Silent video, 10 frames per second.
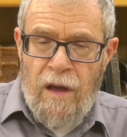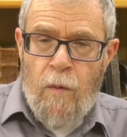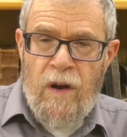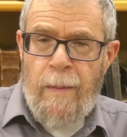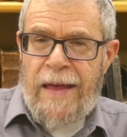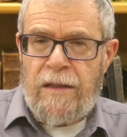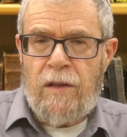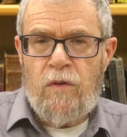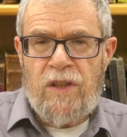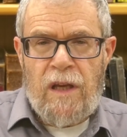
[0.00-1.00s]
What about
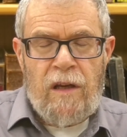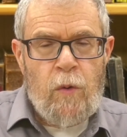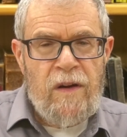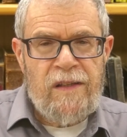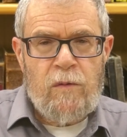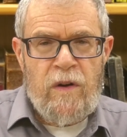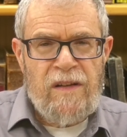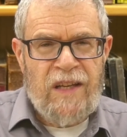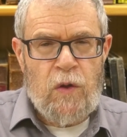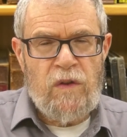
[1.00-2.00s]
Kedusha? Where
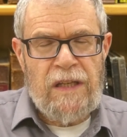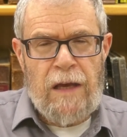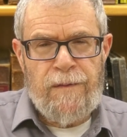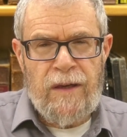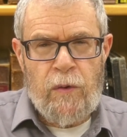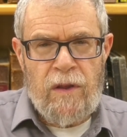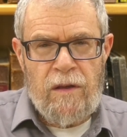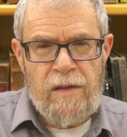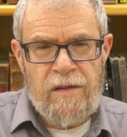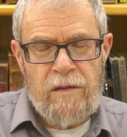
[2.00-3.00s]
does Kedusha figure in
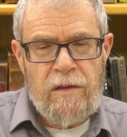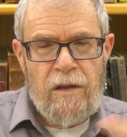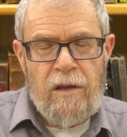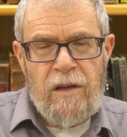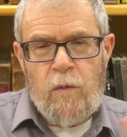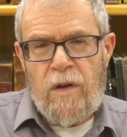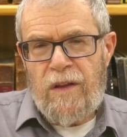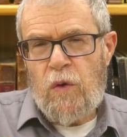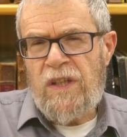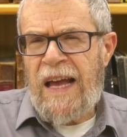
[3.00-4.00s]
this? Well,
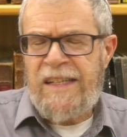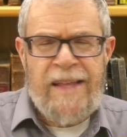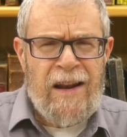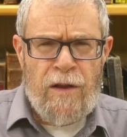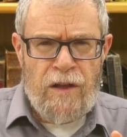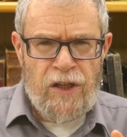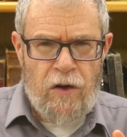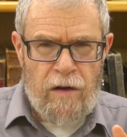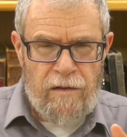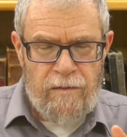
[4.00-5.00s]
Kedusha is not on the
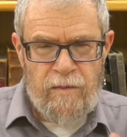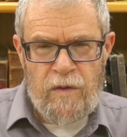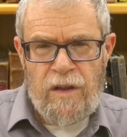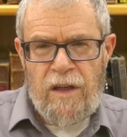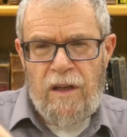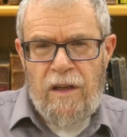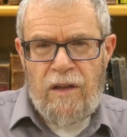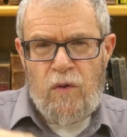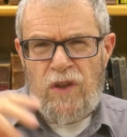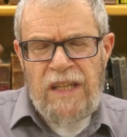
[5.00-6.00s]
chart.
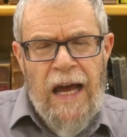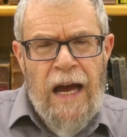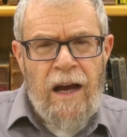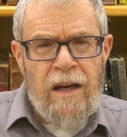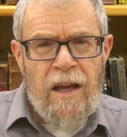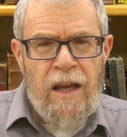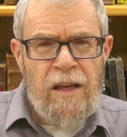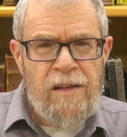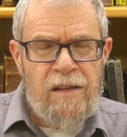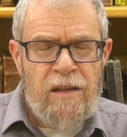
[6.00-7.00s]
Kedusha
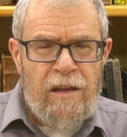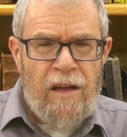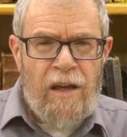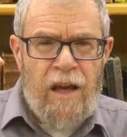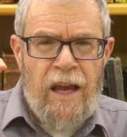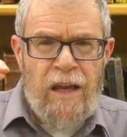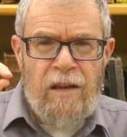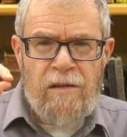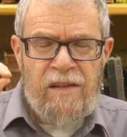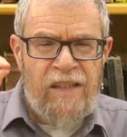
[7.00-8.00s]
is
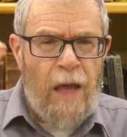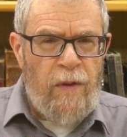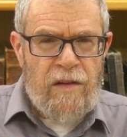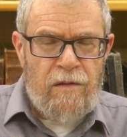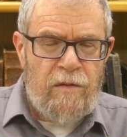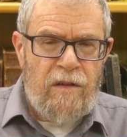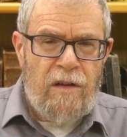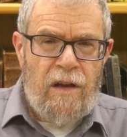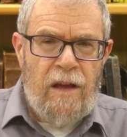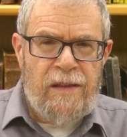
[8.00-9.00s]
a summit.
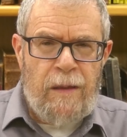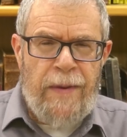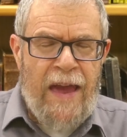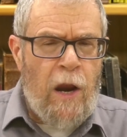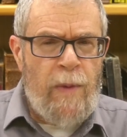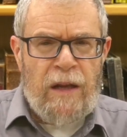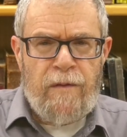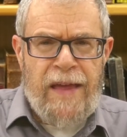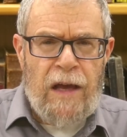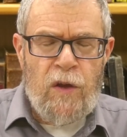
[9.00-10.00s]
It's a paramount
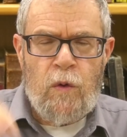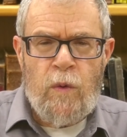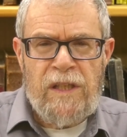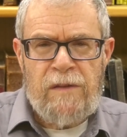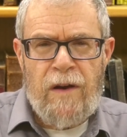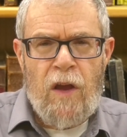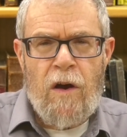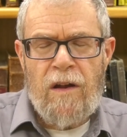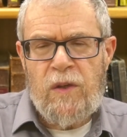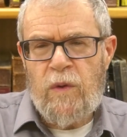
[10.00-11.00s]
value, which is very
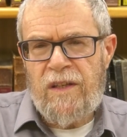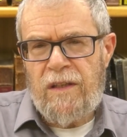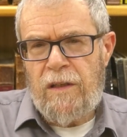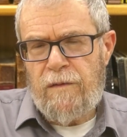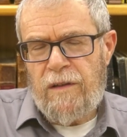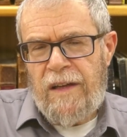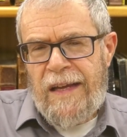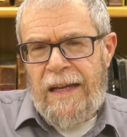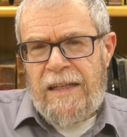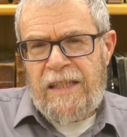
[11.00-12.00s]
hard to achieve,
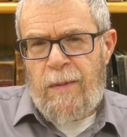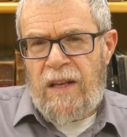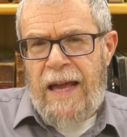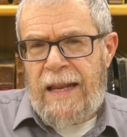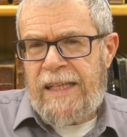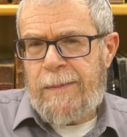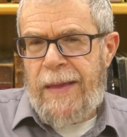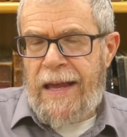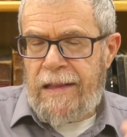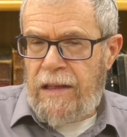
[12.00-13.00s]
something not
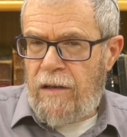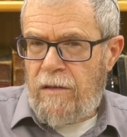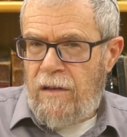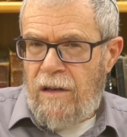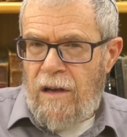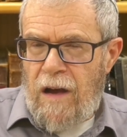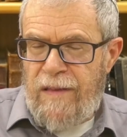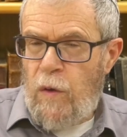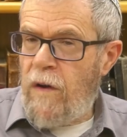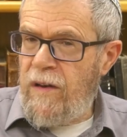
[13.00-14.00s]
expected of
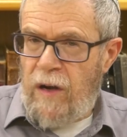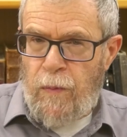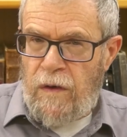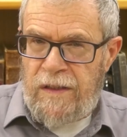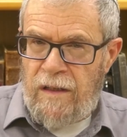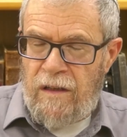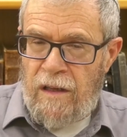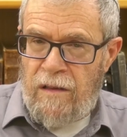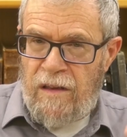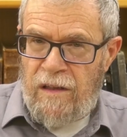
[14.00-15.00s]
the ordinary person
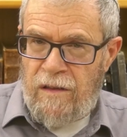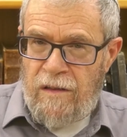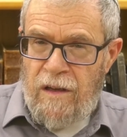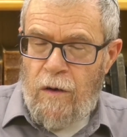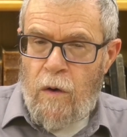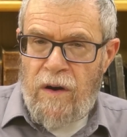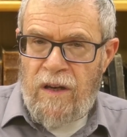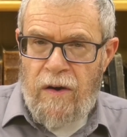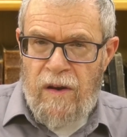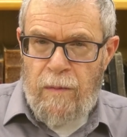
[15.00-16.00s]
in the
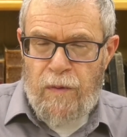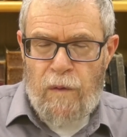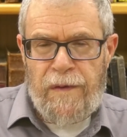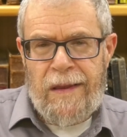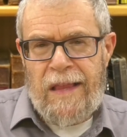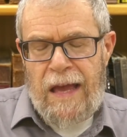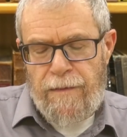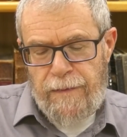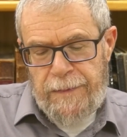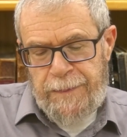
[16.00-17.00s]
ordinary profane
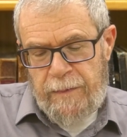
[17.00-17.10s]
life.